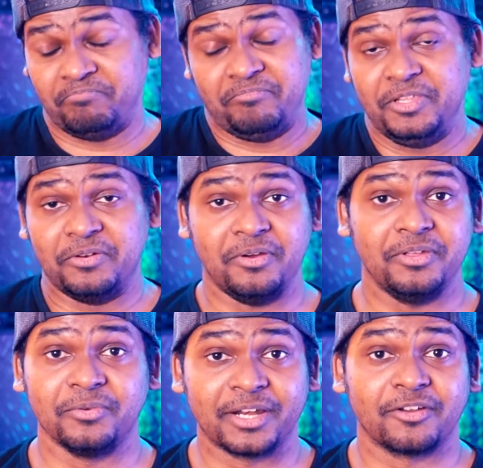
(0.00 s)

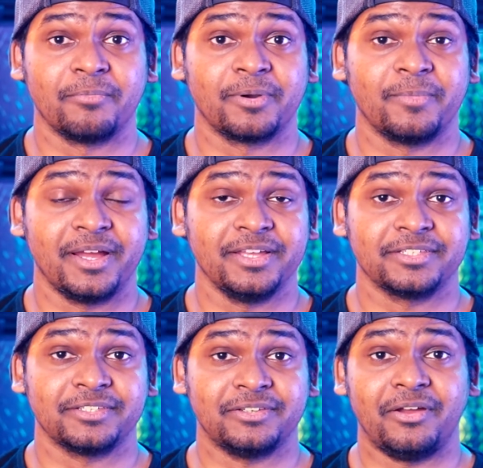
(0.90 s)
you can
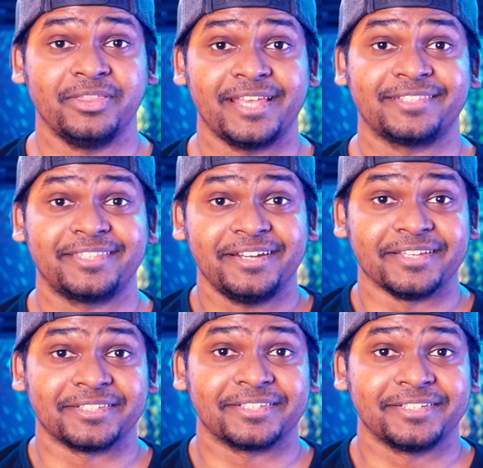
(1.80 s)
compromise on the
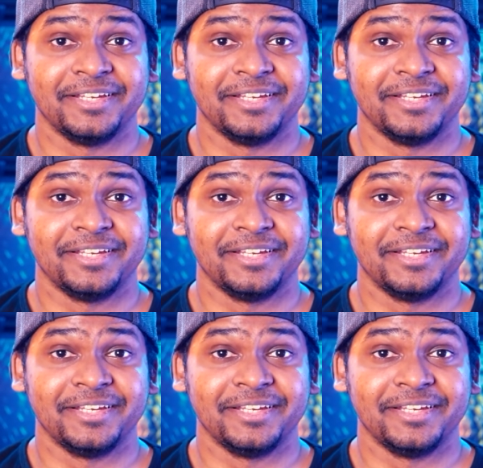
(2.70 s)
aesthetics.